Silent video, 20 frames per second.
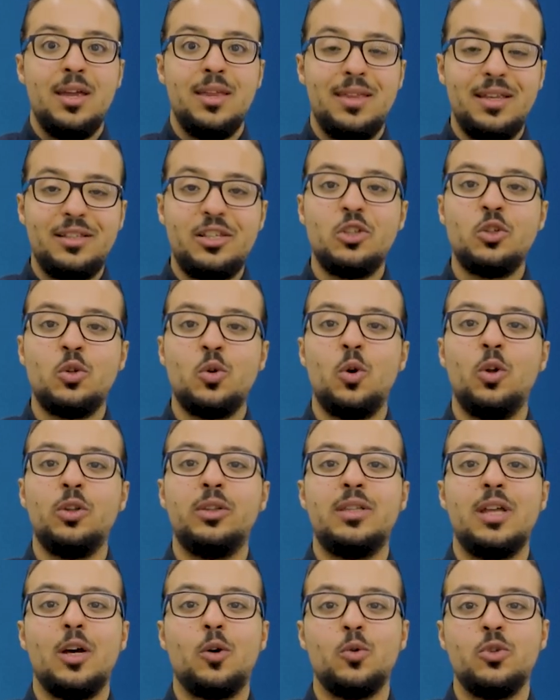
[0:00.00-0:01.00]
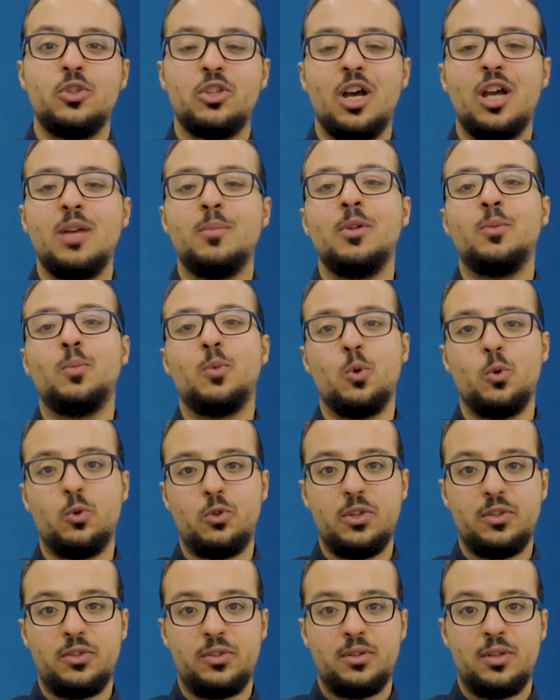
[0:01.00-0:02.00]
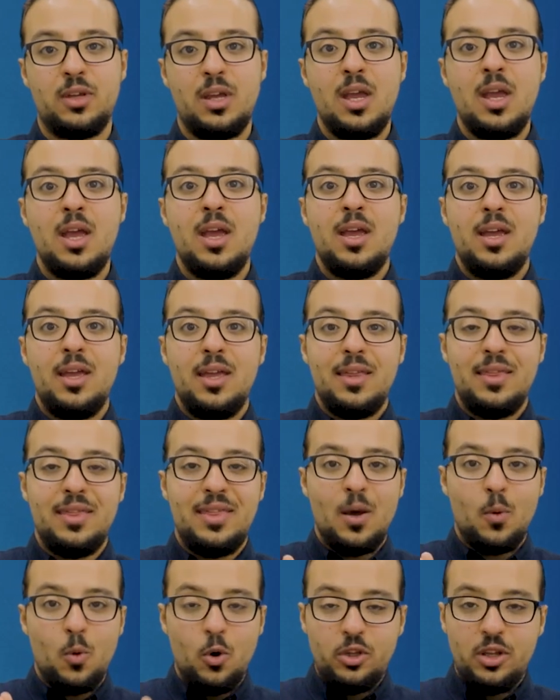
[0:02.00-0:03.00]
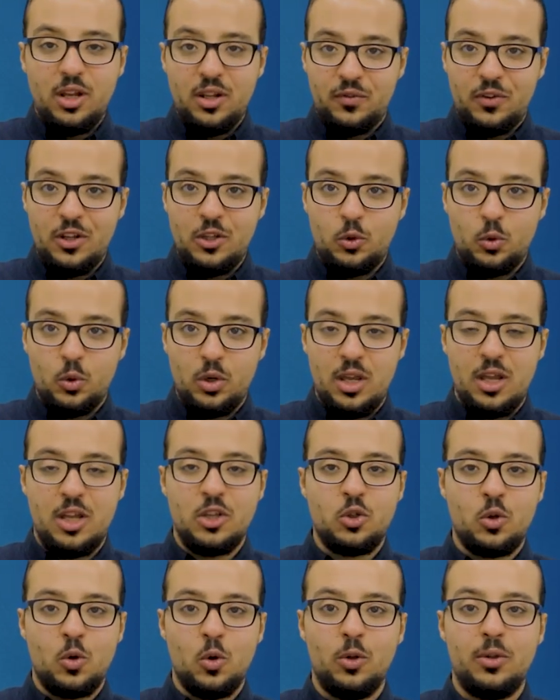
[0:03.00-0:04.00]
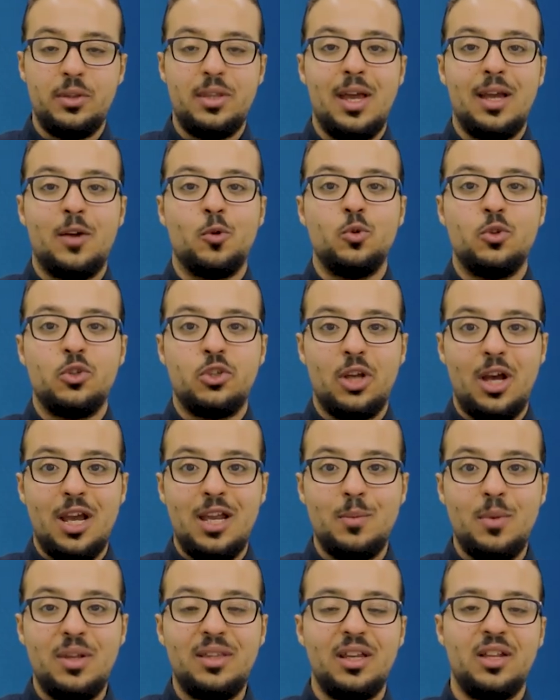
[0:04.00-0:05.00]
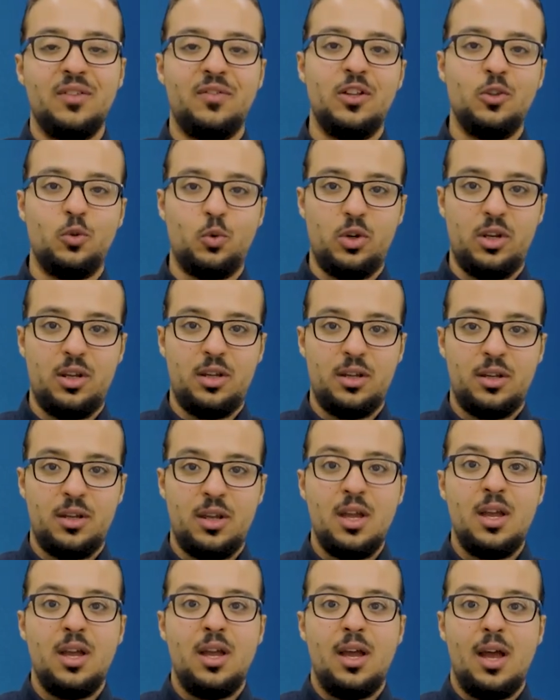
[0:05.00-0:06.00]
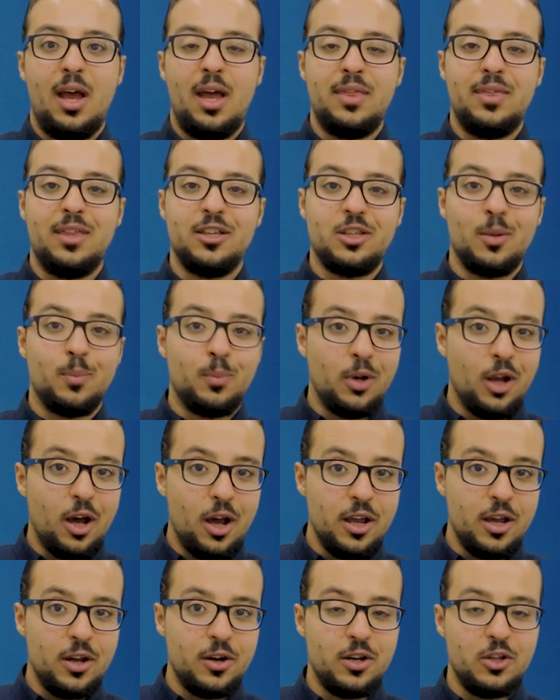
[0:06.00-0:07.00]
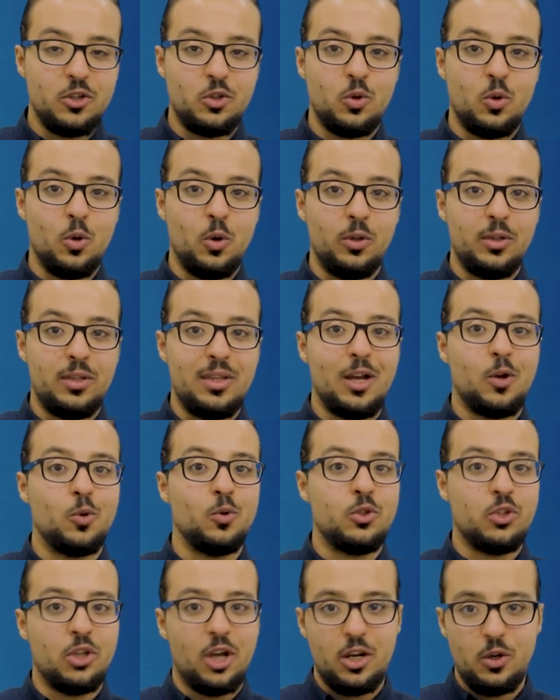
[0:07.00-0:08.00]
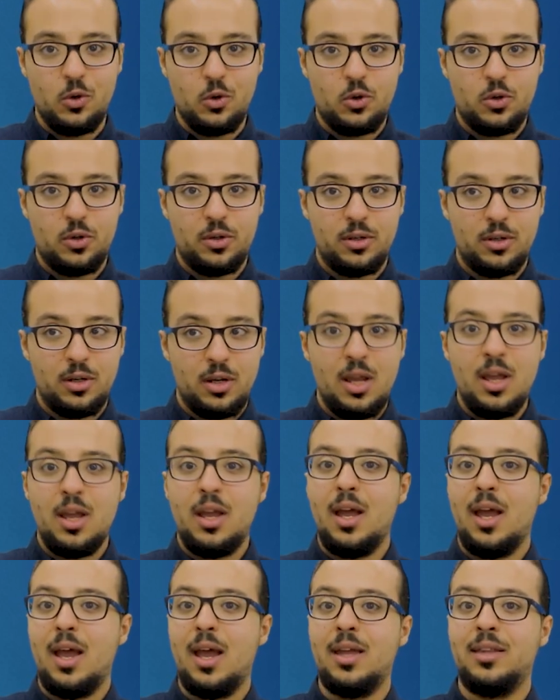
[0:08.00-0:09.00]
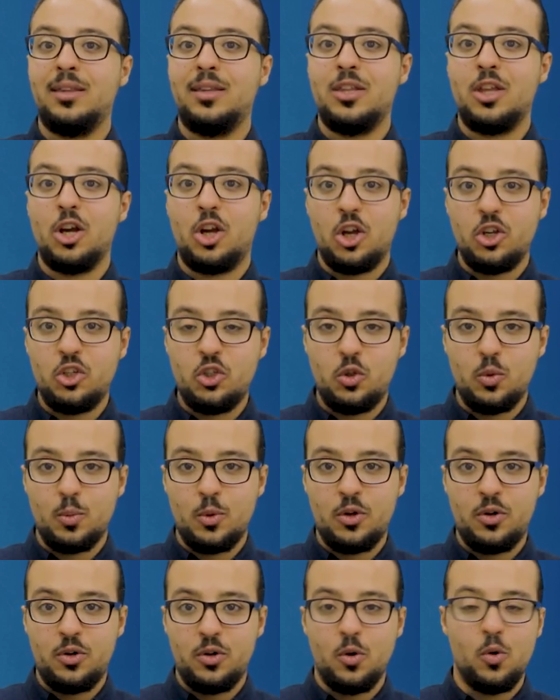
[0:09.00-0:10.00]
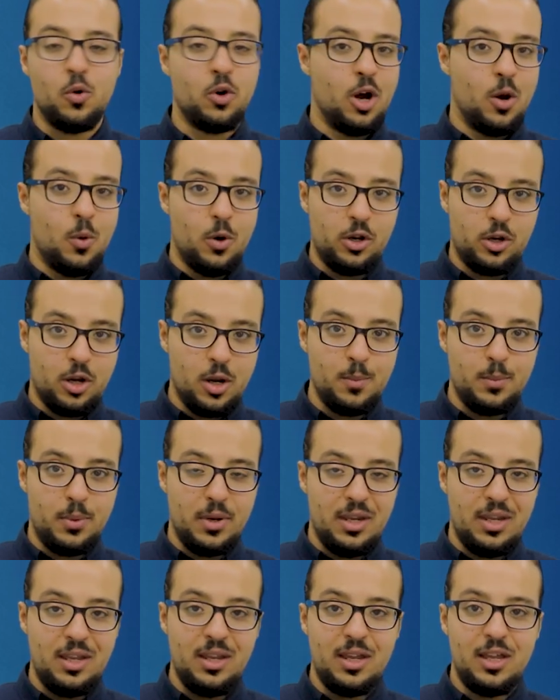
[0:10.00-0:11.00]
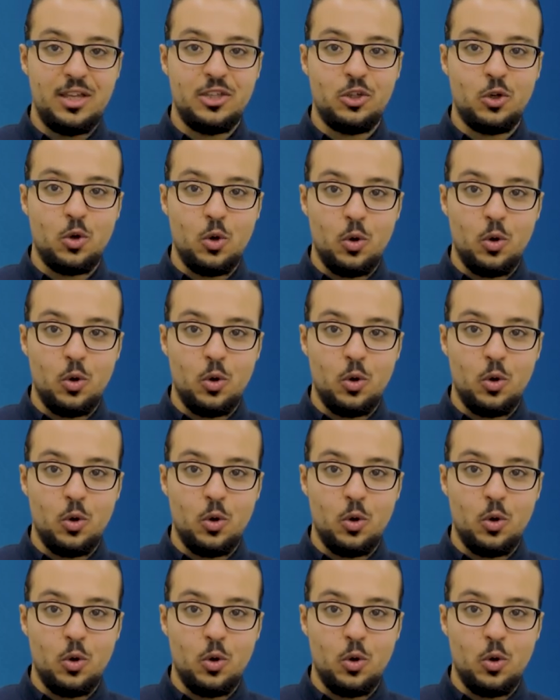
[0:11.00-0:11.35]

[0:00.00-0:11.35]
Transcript: This is called the consignment process. The wood inventory is called the consignment inventory, and the supplier is called the consignor, and the customer or our company is